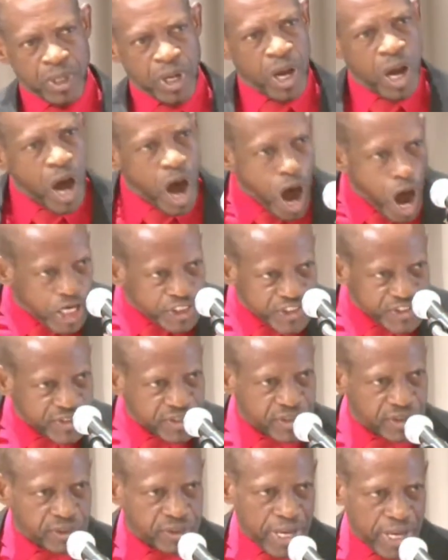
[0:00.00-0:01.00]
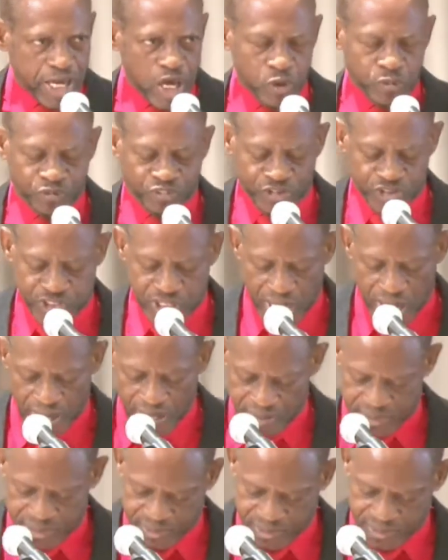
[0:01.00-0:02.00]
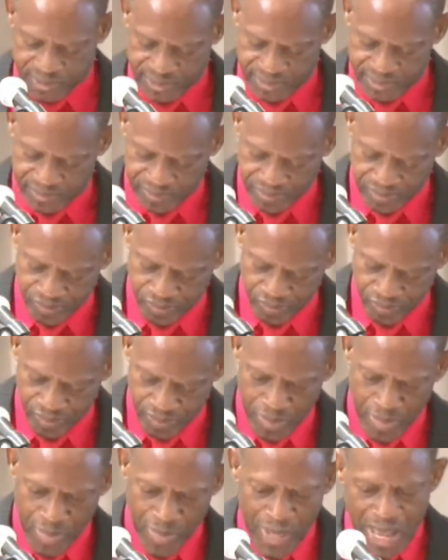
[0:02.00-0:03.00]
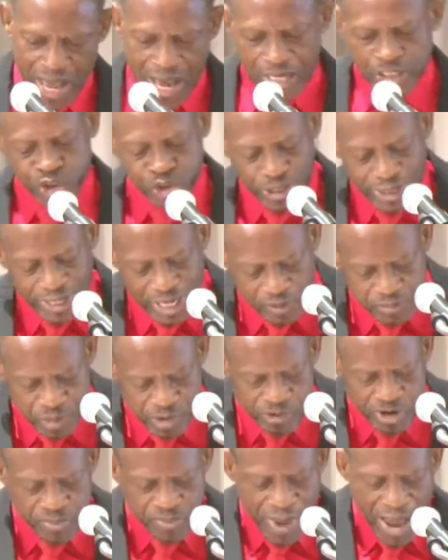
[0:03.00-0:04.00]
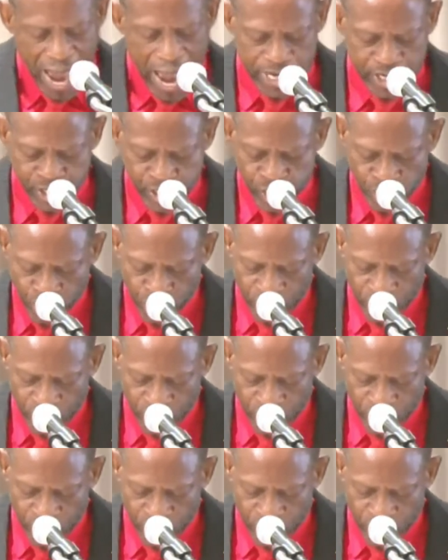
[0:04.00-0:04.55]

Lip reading: Us, I emphasize. And so let me remind you